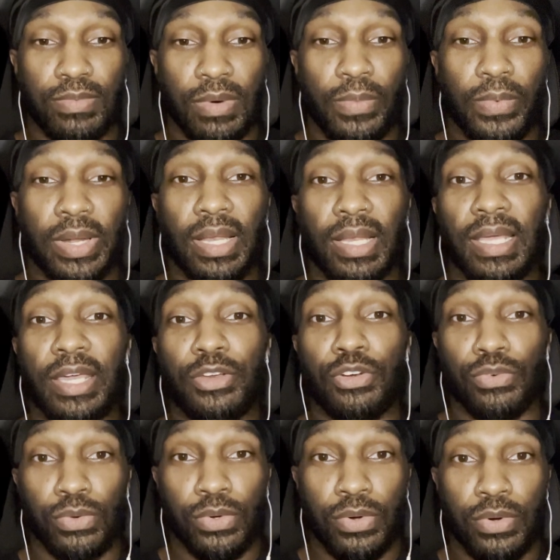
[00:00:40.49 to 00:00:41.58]
what would later
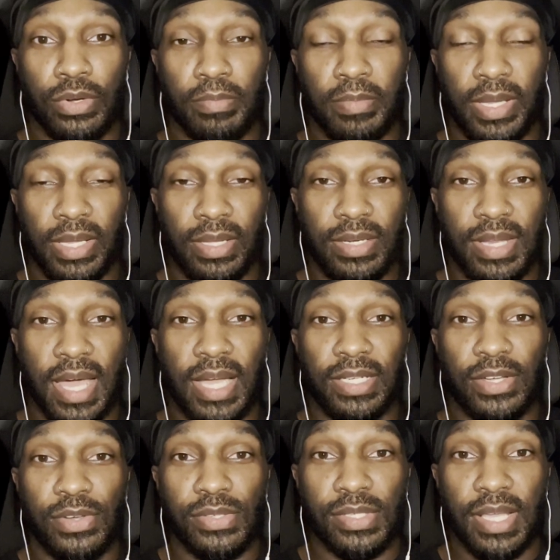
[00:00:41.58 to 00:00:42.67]
on be
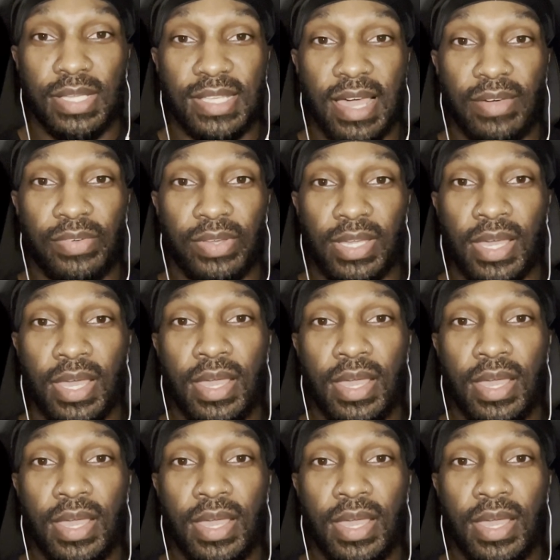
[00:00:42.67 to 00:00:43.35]
diagnosed as having